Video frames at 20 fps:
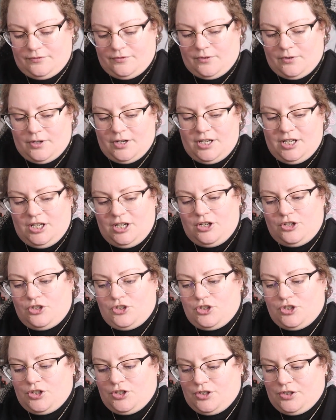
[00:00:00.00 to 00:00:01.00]
for
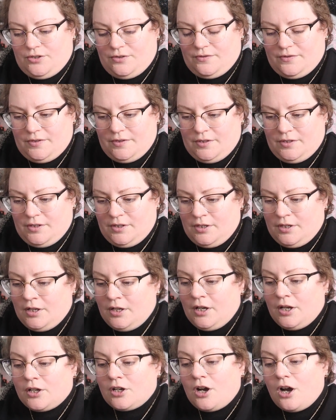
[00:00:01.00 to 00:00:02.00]
each
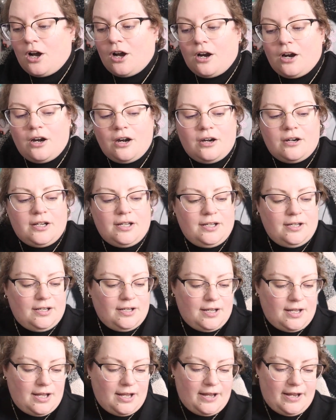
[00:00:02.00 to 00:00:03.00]
card.
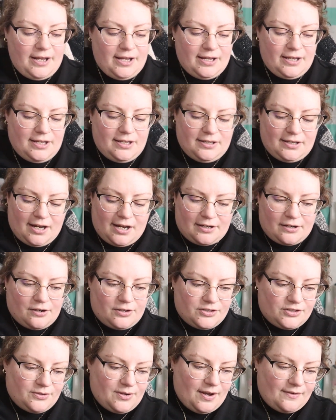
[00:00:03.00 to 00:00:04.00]
And I
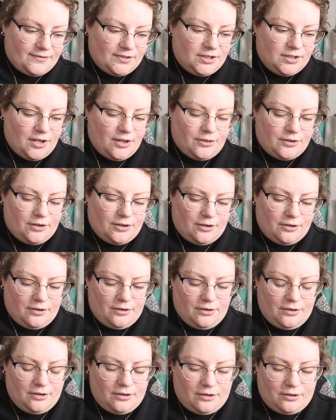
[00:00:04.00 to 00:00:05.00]
also have another
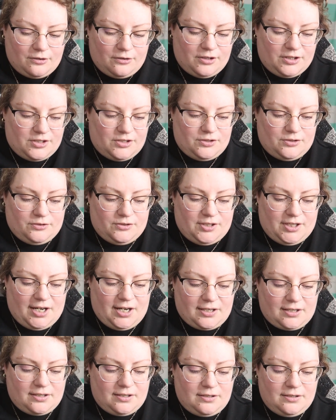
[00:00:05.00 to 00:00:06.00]
crystal
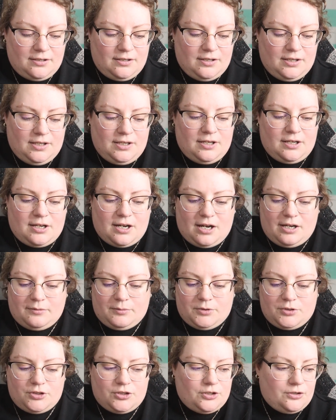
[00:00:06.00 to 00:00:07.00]
deck I
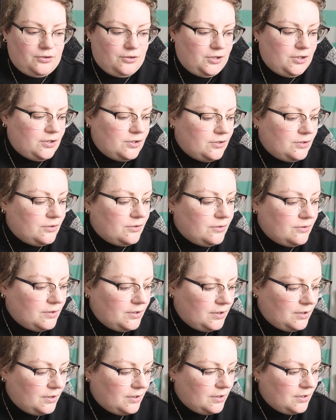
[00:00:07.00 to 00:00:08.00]
will show
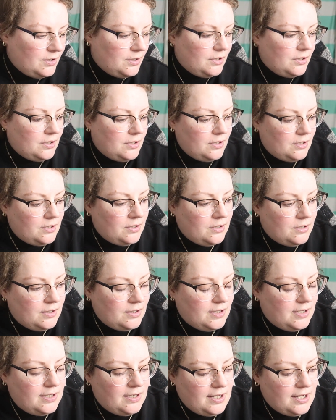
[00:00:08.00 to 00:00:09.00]
you
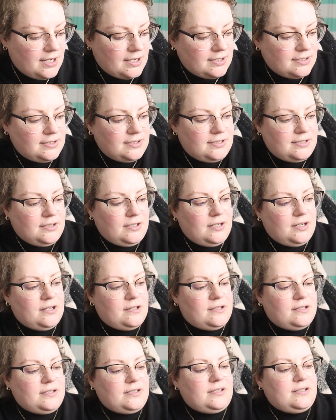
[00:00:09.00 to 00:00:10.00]
next.
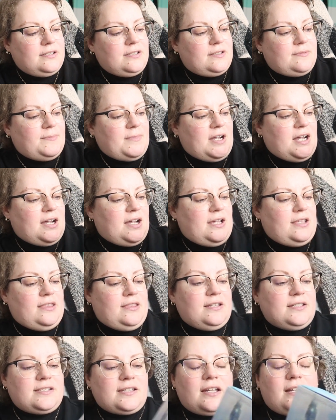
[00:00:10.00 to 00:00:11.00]
This is
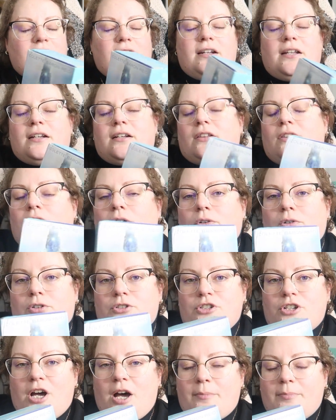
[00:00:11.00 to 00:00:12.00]
this I got at a local
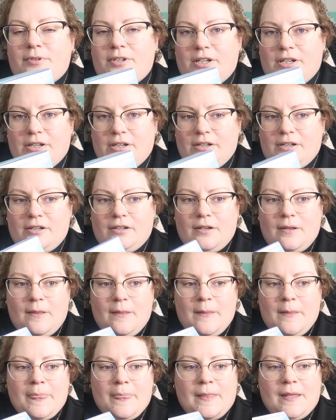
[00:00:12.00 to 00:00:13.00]
shop here
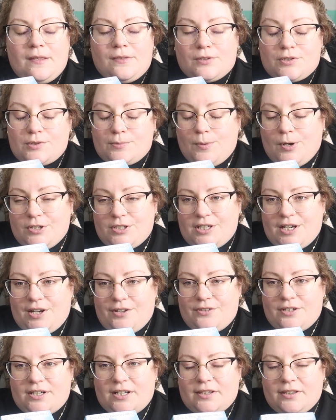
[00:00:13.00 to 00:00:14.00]
in the small
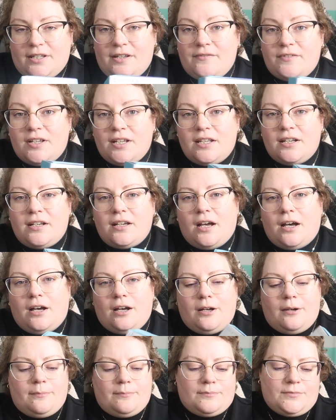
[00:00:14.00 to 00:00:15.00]
town that I live in.
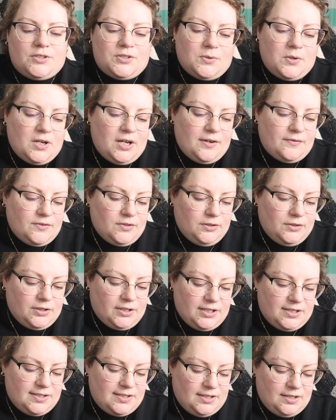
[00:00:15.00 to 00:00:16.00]
So I'll have to
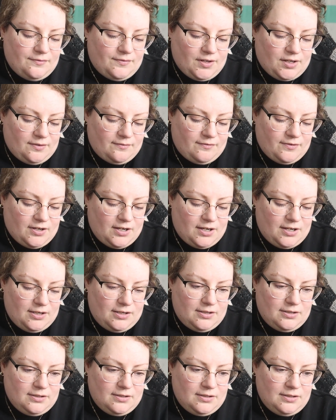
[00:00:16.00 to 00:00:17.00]
look and see if I can
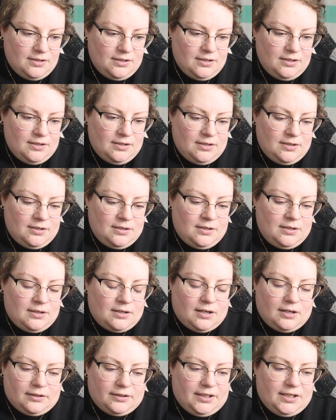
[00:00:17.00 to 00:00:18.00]
find
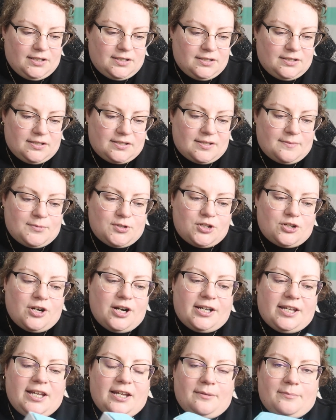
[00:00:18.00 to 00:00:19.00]
a link to this. I'm sure
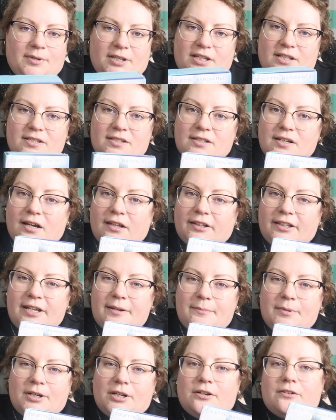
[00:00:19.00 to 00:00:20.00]
I can because
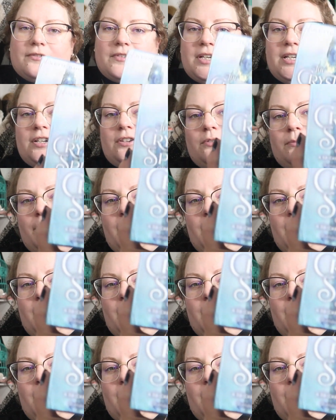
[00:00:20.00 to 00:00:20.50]
Colette Baron Reed, who